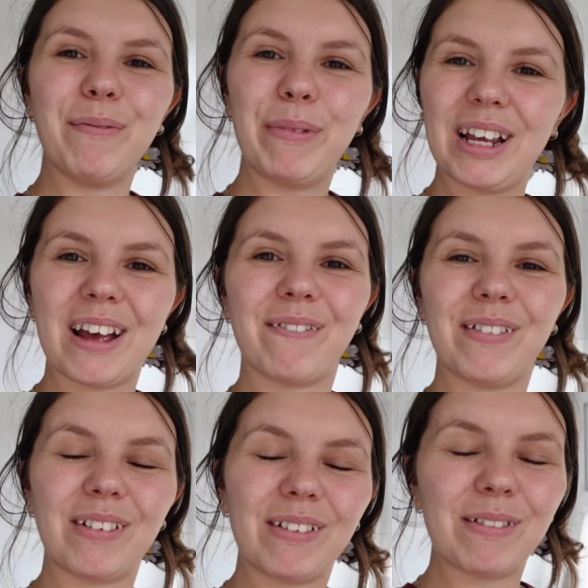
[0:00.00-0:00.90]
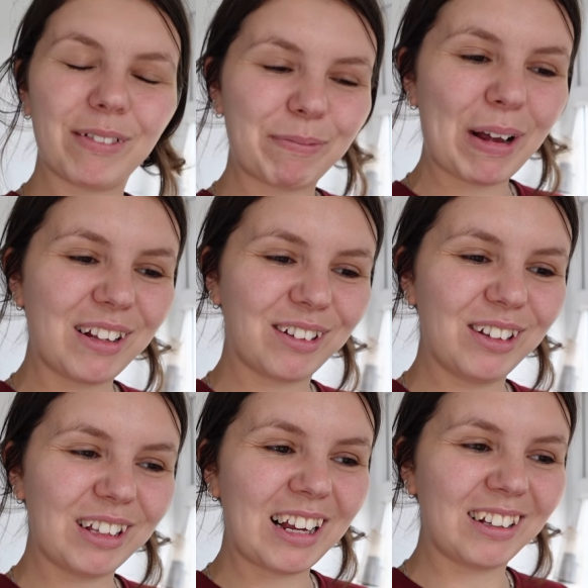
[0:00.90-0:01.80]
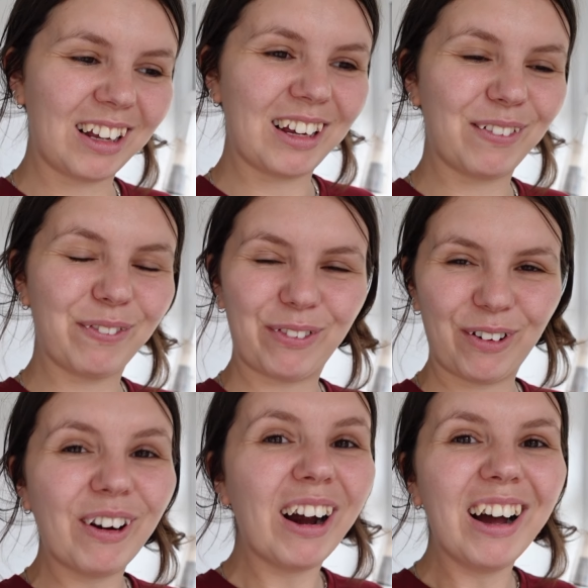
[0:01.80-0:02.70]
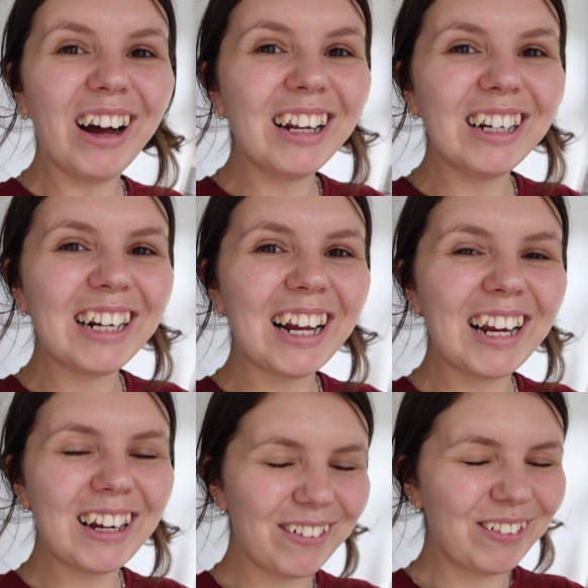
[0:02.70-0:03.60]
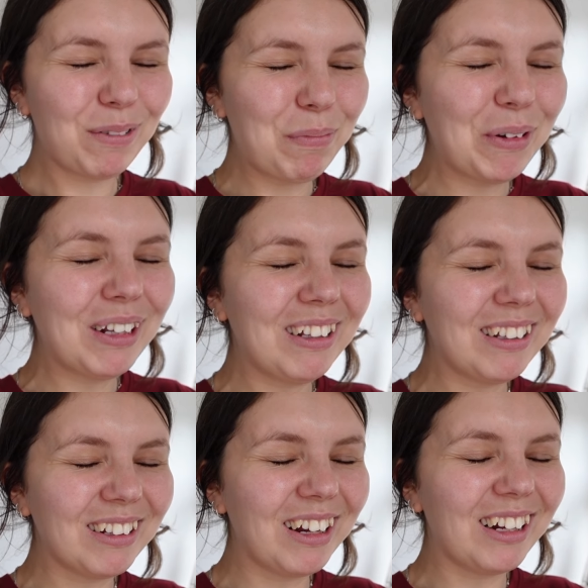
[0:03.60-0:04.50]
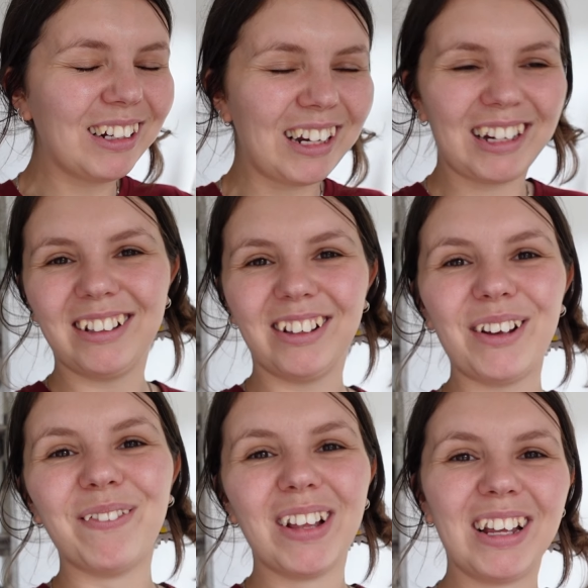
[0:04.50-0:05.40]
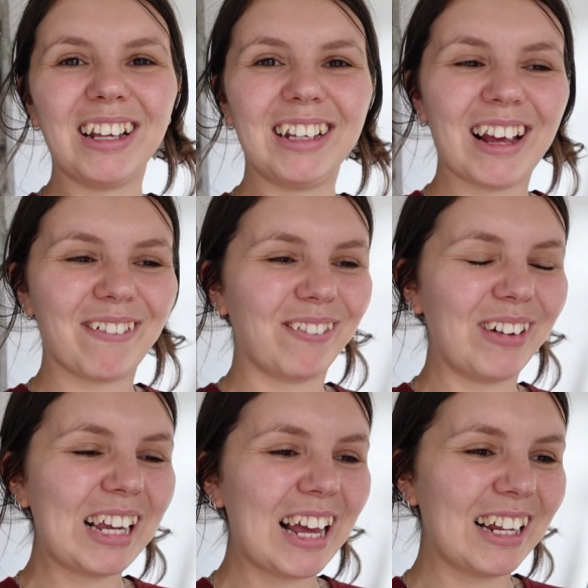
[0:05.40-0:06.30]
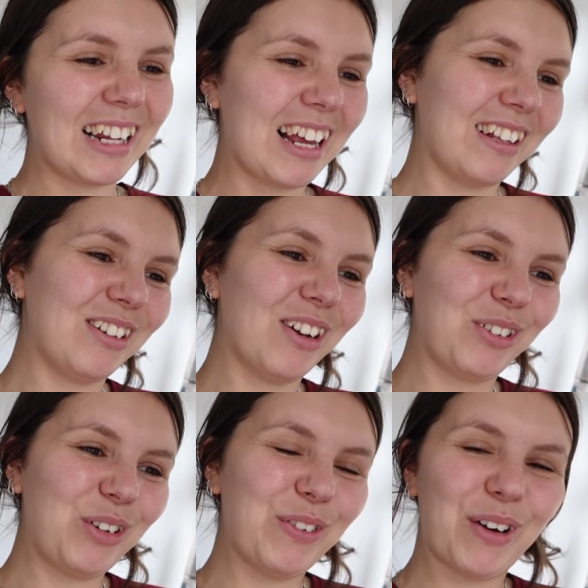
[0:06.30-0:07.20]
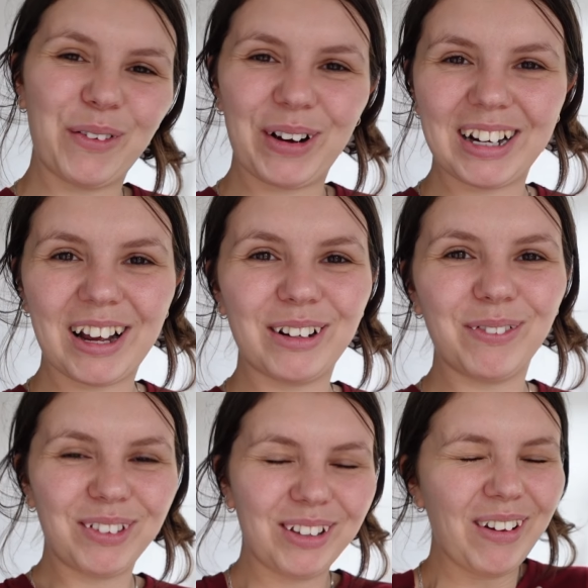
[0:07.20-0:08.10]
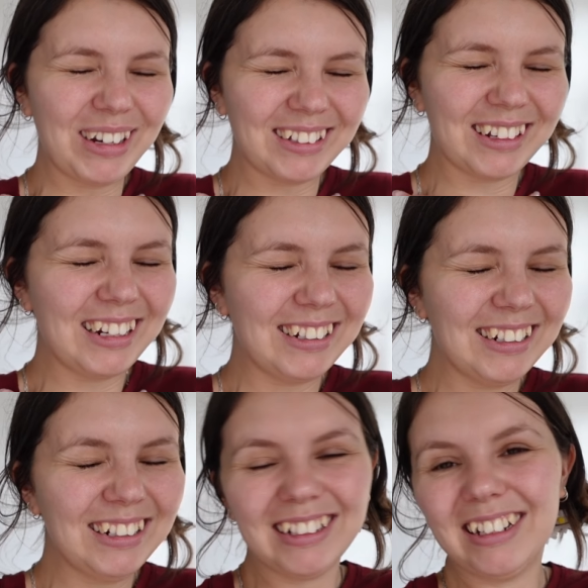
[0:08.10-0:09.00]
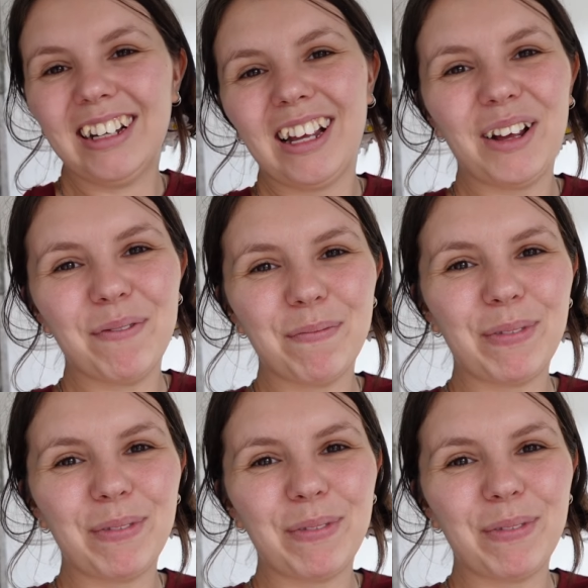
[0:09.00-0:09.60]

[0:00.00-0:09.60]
but yeah, it makes us excited for our holiday, spooky season holiday. So yeah, we're getting there, it's not too far away now and I'm so excited. Um,